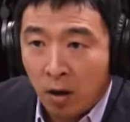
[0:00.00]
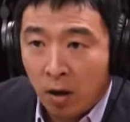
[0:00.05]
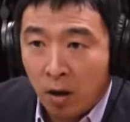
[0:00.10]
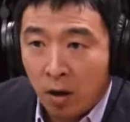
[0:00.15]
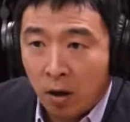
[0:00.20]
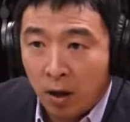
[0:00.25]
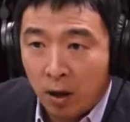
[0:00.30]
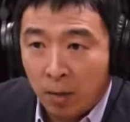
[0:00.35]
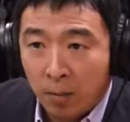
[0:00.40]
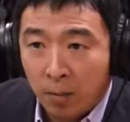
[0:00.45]

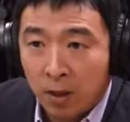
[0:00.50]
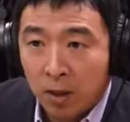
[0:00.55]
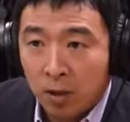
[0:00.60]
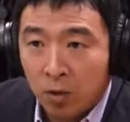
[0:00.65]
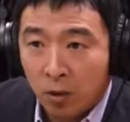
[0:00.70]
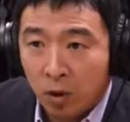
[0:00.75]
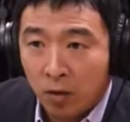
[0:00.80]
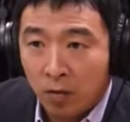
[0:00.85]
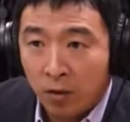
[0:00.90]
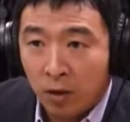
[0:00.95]
are
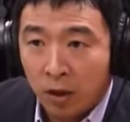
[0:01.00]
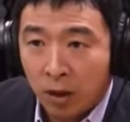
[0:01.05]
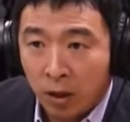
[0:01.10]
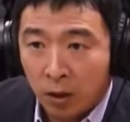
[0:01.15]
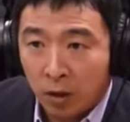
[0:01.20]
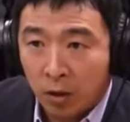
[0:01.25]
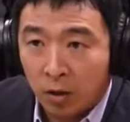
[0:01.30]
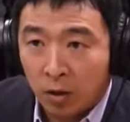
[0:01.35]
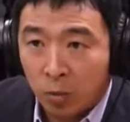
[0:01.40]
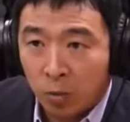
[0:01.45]
administrative and
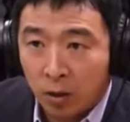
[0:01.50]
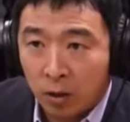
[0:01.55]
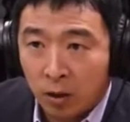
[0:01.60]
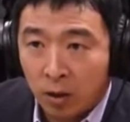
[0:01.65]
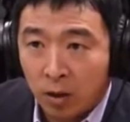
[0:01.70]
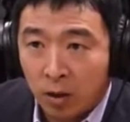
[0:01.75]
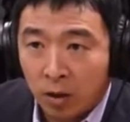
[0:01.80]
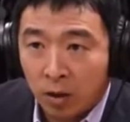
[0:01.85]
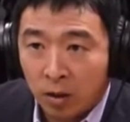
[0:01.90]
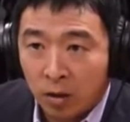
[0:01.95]
clerical
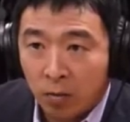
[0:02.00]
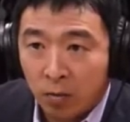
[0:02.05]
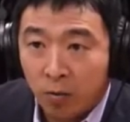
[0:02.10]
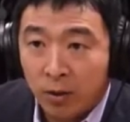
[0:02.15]
work,